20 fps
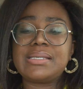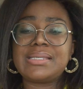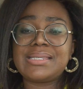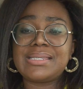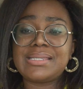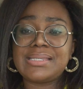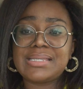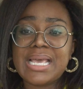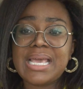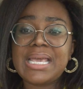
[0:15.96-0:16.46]

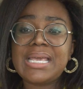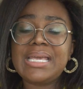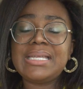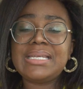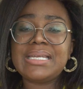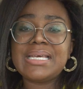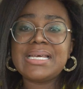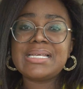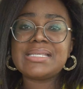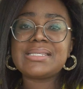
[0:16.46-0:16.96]

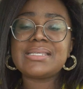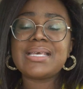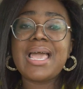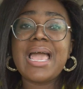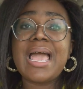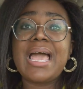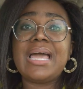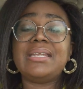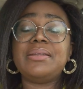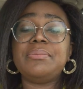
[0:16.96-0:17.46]
saying it
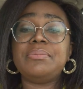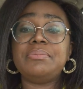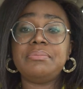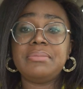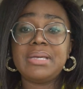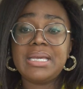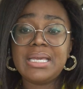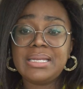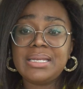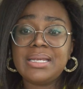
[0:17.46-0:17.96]
and
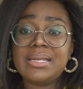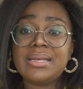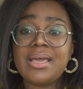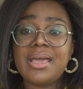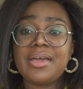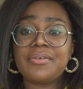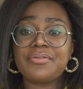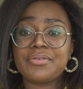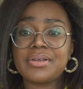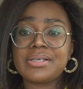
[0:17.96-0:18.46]
meaning
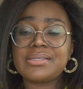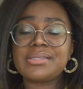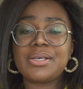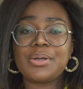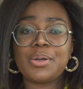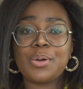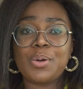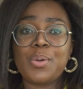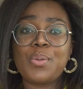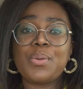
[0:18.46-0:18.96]
every
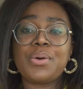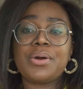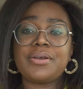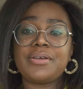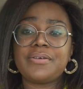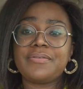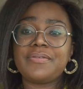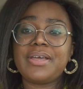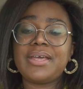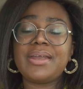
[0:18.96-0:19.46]
single word
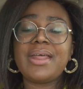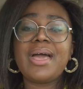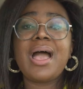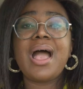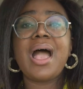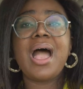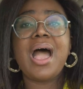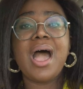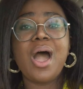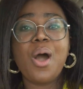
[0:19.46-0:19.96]
of it.
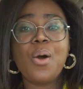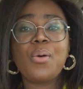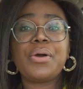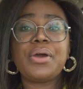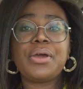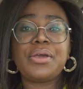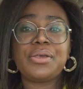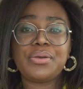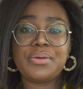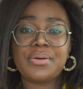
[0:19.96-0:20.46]
How
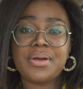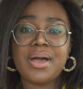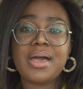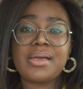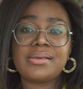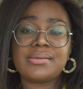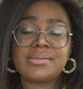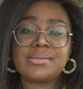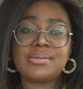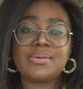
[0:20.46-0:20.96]
are you
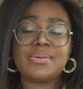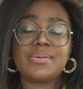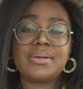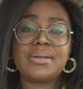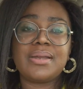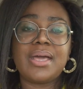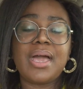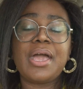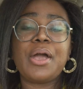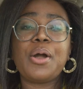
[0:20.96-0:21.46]
guys
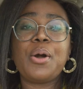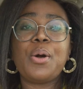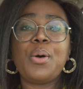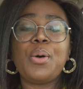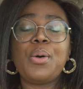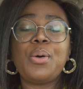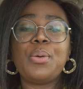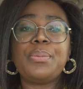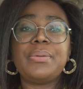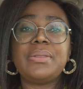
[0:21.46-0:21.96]
doing? I
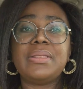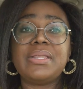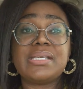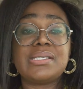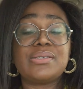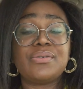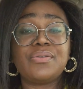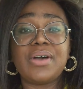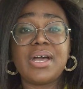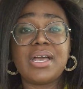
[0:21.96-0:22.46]
hope
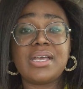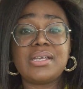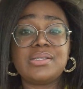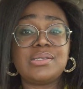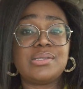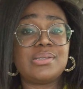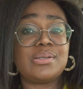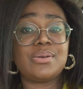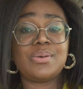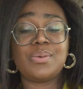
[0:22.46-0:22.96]
this
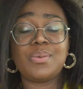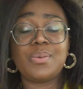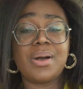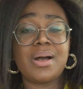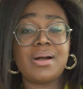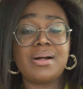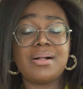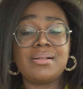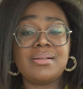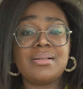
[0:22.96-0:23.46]
finds you
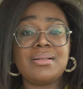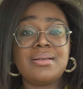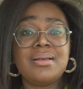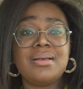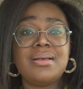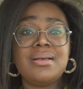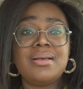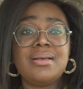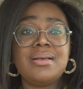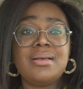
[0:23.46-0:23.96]
well.
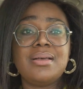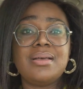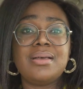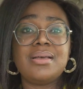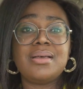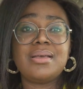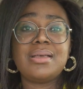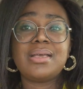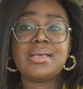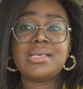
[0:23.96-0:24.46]

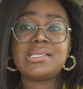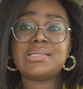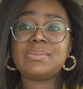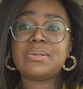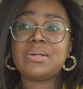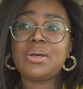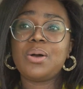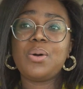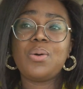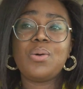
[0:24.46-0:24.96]
It's
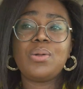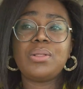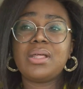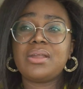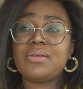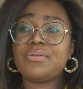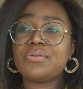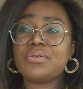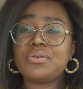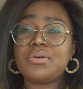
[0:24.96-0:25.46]
been a whole
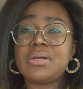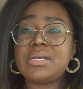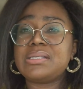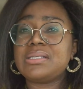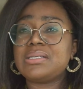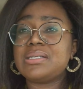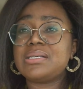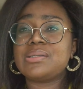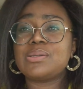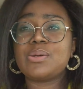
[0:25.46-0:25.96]
lot of
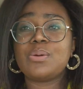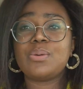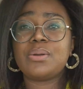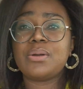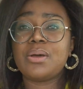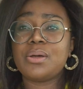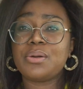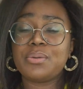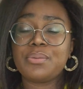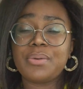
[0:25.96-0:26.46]
craziness
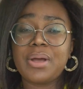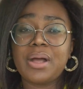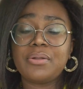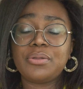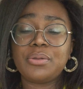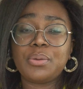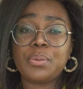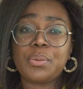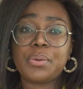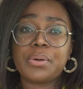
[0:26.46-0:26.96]
going on
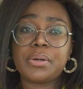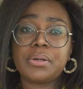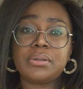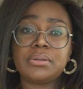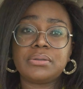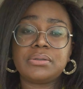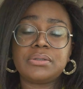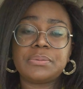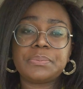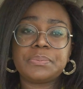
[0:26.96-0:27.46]
around the
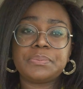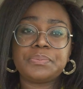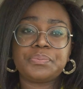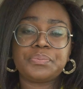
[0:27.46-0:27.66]
world.